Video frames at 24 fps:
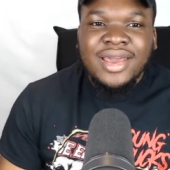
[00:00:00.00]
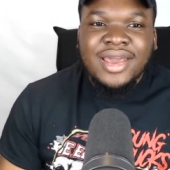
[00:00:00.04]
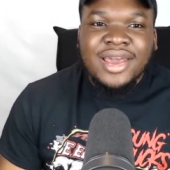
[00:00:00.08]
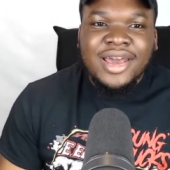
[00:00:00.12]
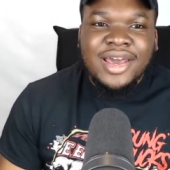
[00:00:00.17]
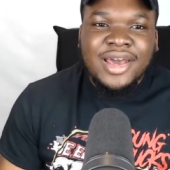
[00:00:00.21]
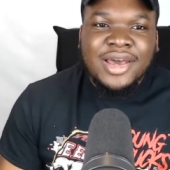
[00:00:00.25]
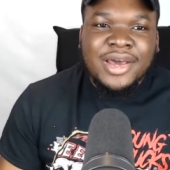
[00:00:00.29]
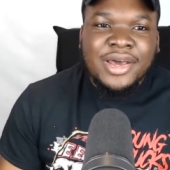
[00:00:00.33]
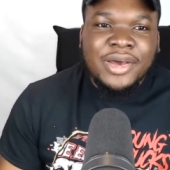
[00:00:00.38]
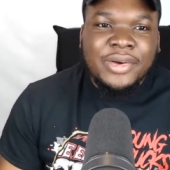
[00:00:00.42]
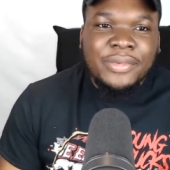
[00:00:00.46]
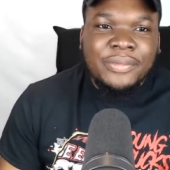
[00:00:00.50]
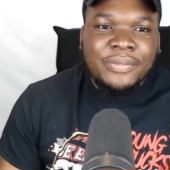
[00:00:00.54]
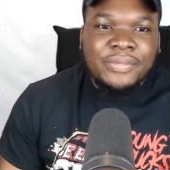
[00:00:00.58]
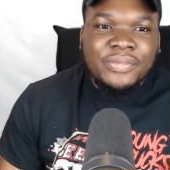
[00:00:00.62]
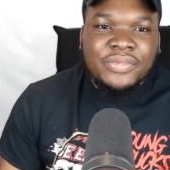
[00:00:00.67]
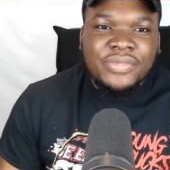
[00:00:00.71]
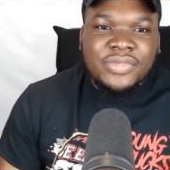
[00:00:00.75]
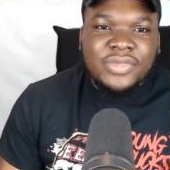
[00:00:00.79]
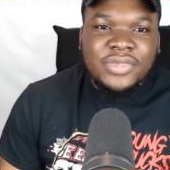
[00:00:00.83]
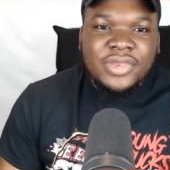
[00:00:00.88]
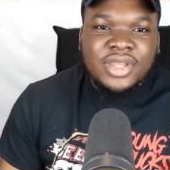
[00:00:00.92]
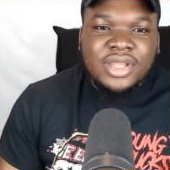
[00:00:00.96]
I
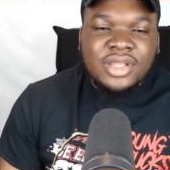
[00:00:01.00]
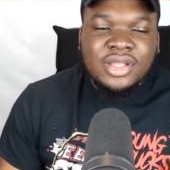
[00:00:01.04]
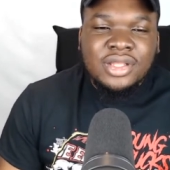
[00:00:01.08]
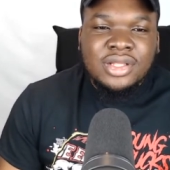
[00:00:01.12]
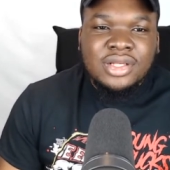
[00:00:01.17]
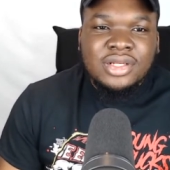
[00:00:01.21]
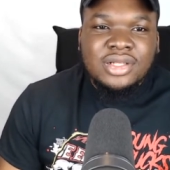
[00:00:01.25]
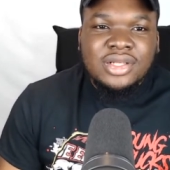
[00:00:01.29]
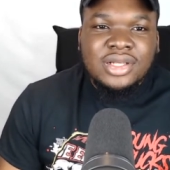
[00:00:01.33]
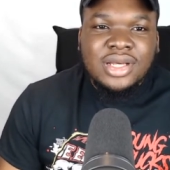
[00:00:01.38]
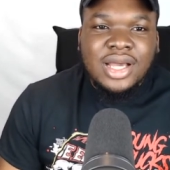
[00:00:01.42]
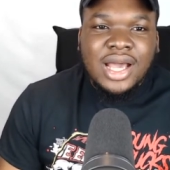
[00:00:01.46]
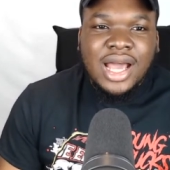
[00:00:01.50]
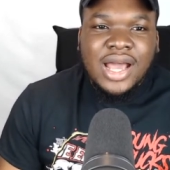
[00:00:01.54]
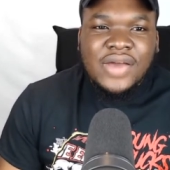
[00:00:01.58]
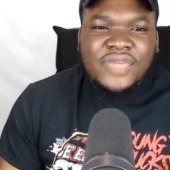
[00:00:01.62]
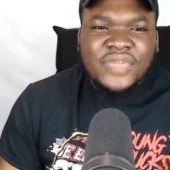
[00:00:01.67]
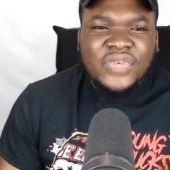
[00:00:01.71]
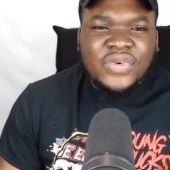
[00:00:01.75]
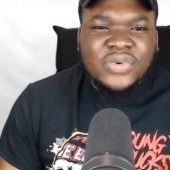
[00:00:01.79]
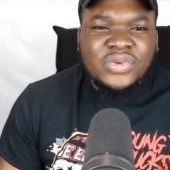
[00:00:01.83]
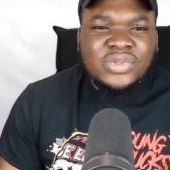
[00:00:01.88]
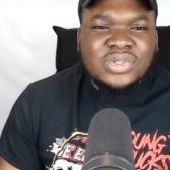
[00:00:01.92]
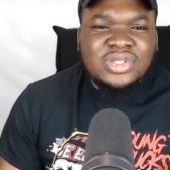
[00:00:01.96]

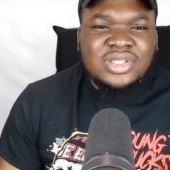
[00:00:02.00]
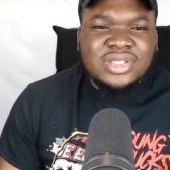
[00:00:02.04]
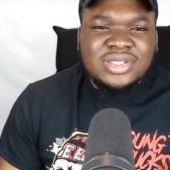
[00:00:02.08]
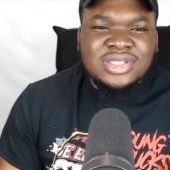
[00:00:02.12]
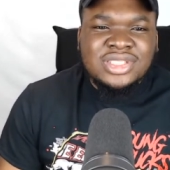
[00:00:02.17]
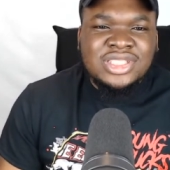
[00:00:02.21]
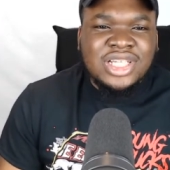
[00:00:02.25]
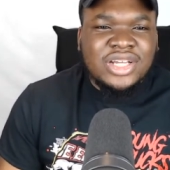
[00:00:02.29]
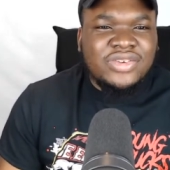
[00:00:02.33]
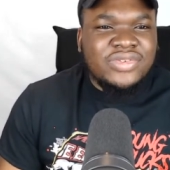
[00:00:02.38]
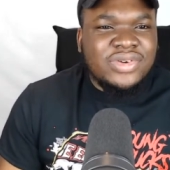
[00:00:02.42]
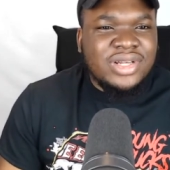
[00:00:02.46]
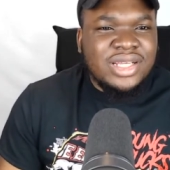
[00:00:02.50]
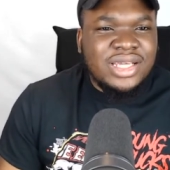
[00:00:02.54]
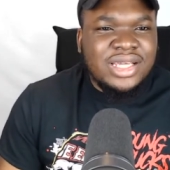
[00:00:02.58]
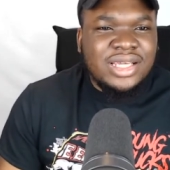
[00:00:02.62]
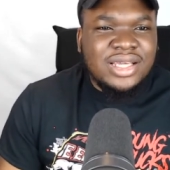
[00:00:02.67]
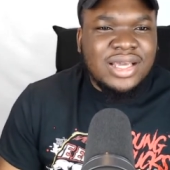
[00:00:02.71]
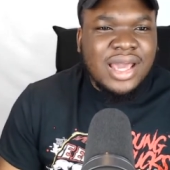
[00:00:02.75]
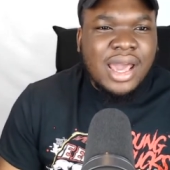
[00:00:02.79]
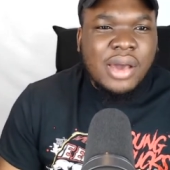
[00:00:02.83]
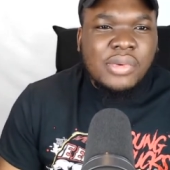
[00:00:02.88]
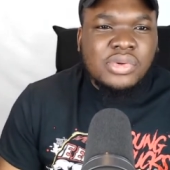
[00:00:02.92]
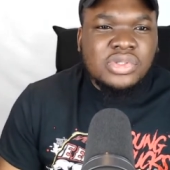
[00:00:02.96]
feel generally
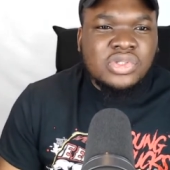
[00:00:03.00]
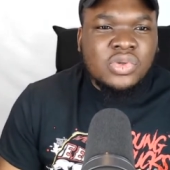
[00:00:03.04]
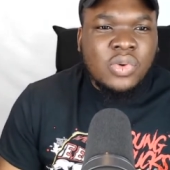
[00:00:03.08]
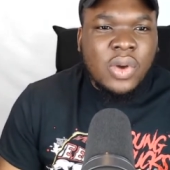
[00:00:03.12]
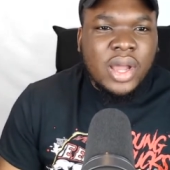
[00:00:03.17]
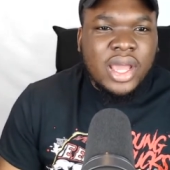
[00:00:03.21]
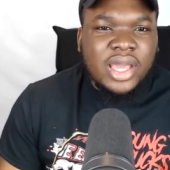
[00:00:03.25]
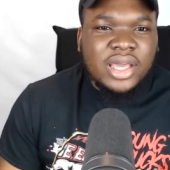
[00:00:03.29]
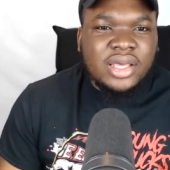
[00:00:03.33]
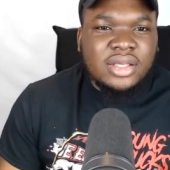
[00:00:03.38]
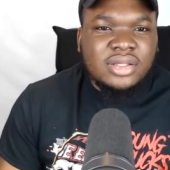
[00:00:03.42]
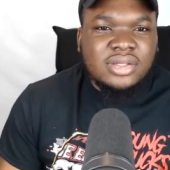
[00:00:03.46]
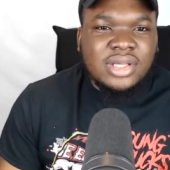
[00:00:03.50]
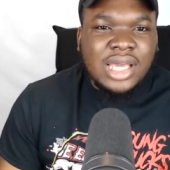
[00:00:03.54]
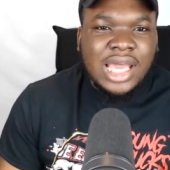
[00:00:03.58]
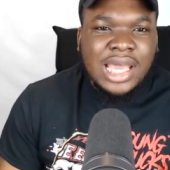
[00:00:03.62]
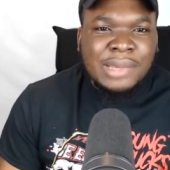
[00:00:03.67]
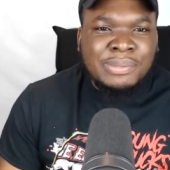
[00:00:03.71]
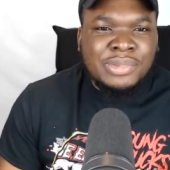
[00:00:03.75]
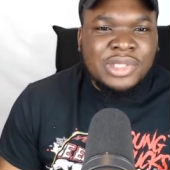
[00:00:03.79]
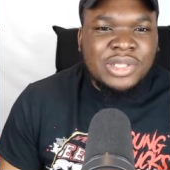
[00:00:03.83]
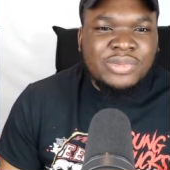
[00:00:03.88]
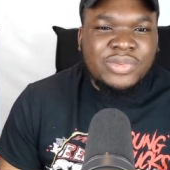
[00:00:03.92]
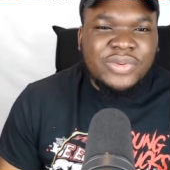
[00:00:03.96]
I was quite
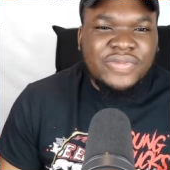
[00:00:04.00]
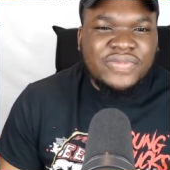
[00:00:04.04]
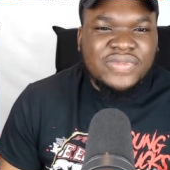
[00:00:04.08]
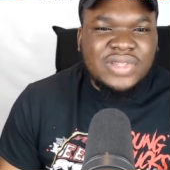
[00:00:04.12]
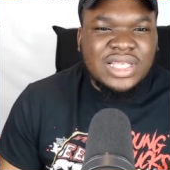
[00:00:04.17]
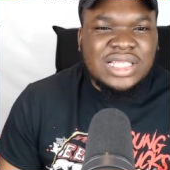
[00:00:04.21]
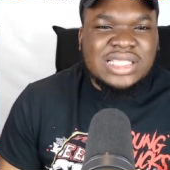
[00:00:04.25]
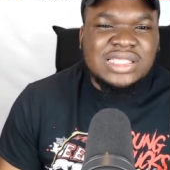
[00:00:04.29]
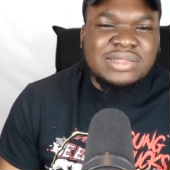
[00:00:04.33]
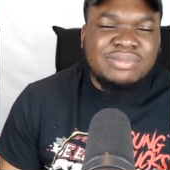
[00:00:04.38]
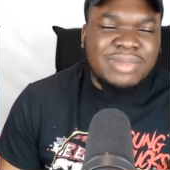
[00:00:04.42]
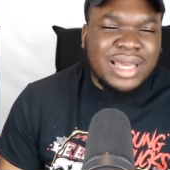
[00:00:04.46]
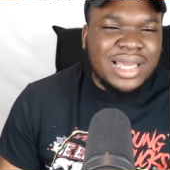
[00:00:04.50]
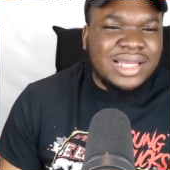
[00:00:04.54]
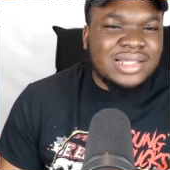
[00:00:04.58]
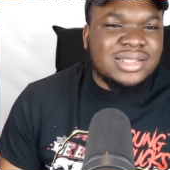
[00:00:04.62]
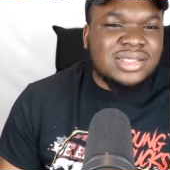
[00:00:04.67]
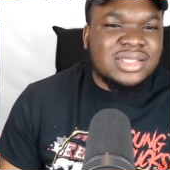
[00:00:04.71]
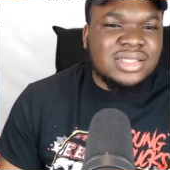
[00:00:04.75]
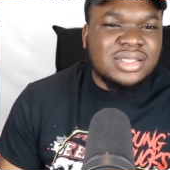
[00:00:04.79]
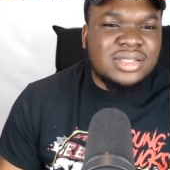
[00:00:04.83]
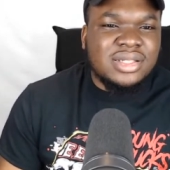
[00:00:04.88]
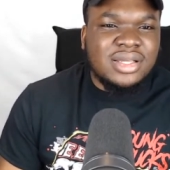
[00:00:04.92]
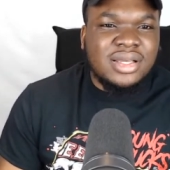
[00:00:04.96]
happy with this
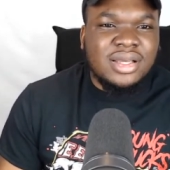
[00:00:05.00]
match.